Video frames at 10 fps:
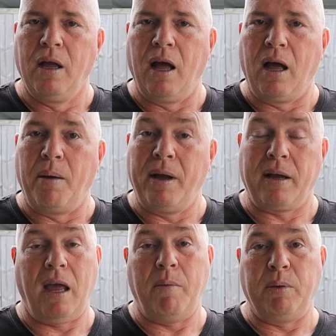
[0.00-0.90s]
about
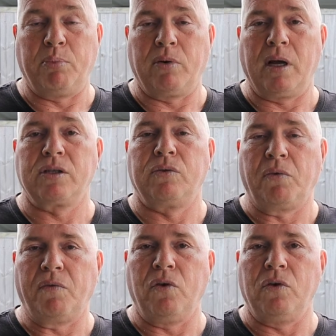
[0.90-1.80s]
camping products and
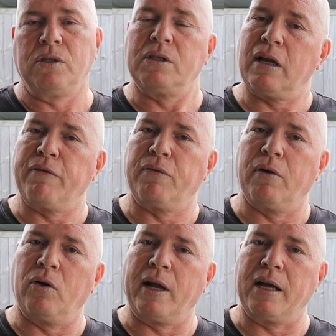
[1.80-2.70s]
reviews and stuff
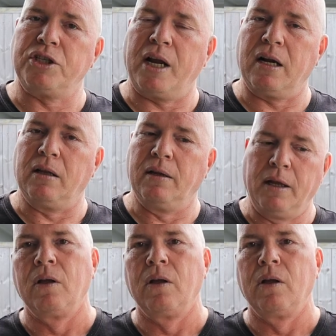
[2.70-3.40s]
on our channel.